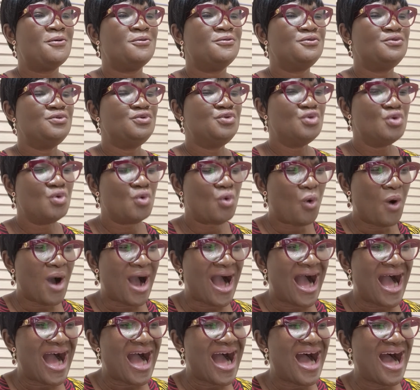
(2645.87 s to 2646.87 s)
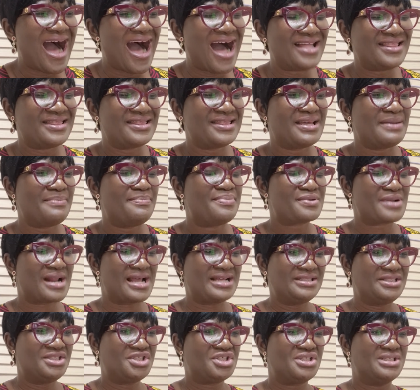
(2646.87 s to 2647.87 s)
You are the
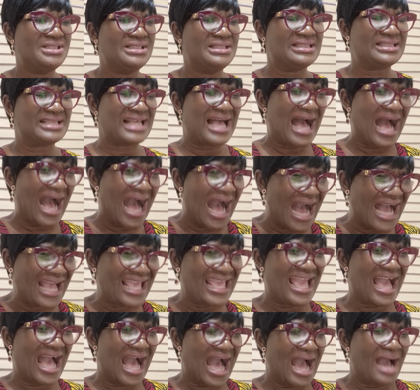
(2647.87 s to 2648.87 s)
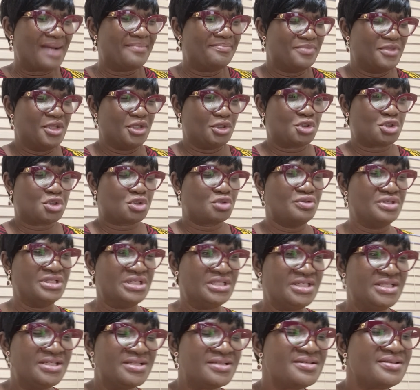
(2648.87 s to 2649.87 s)
branches. I am the
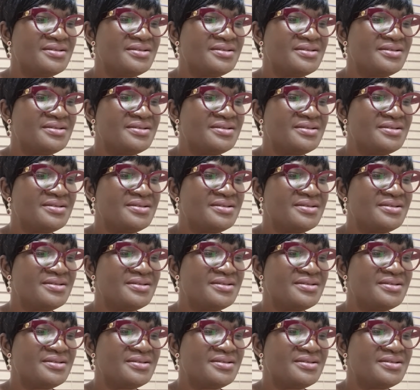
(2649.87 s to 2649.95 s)
tree.